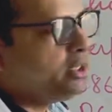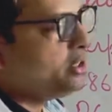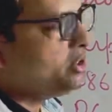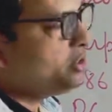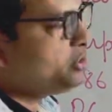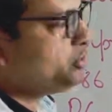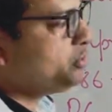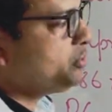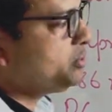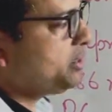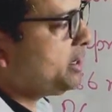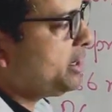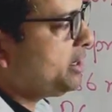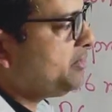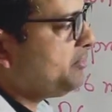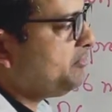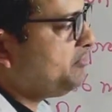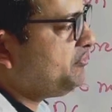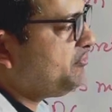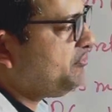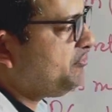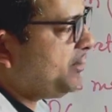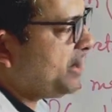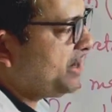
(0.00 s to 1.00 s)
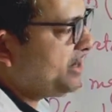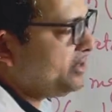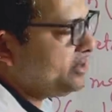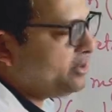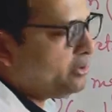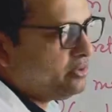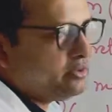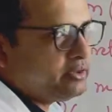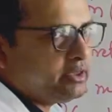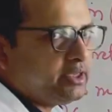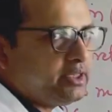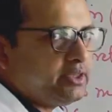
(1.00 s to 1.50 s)
You can find
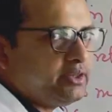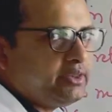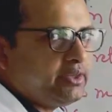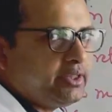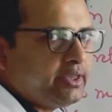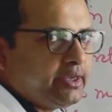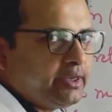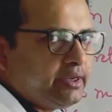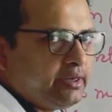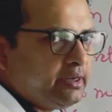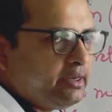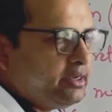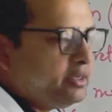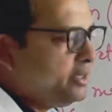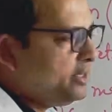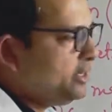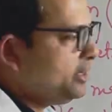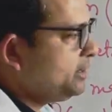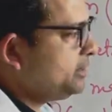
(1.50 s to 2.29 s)
out in there